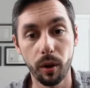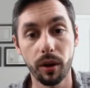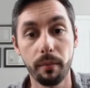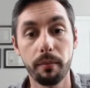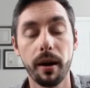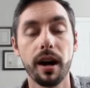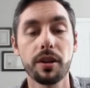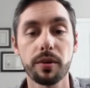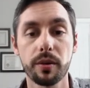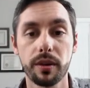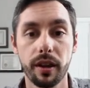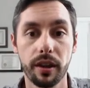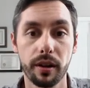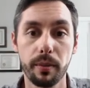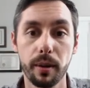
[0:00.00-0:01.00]
The bonds with
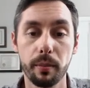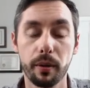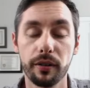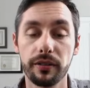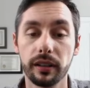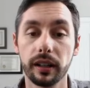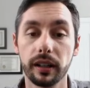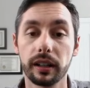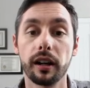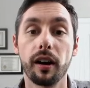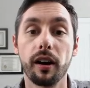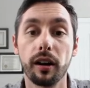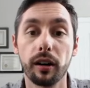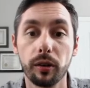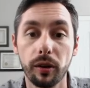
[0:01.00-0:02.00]
other people feel like they
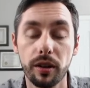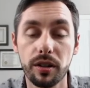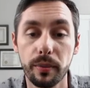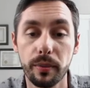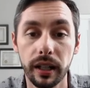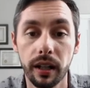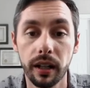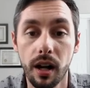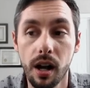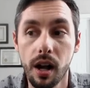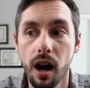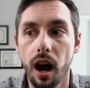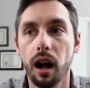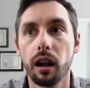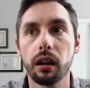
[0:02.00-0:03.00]
are going to be
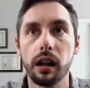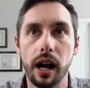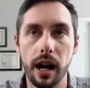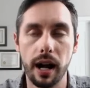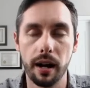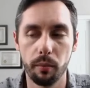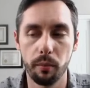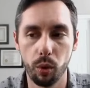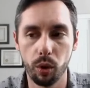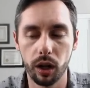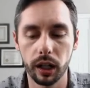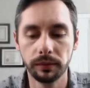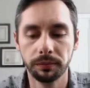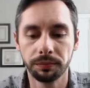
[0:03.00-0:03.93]
a lot more